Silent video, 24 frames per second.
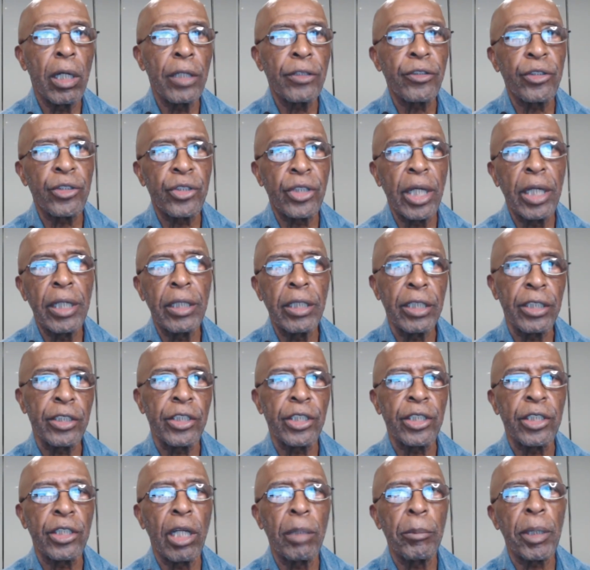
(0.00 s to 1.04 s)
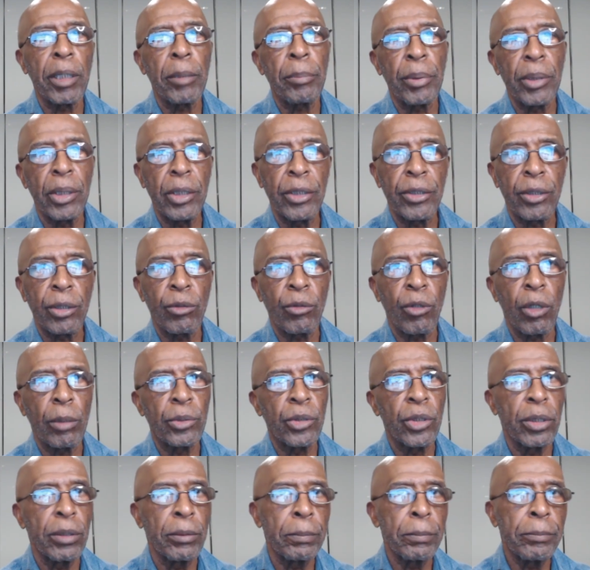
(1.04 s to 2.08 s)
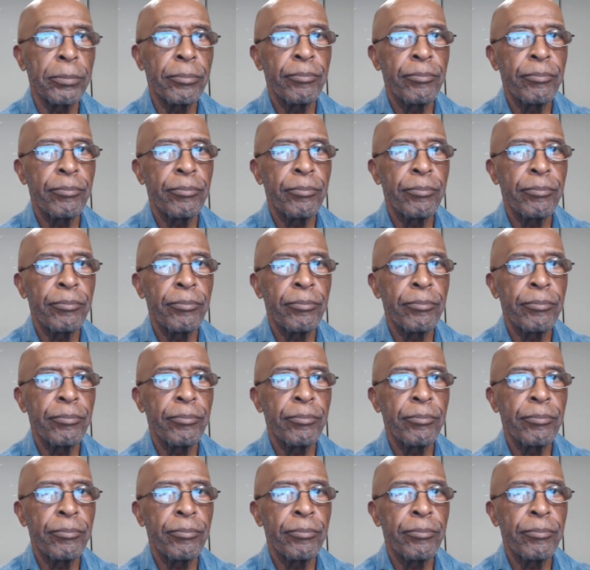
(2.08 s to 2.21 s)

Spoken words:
Understanding Systemic Police Corruption.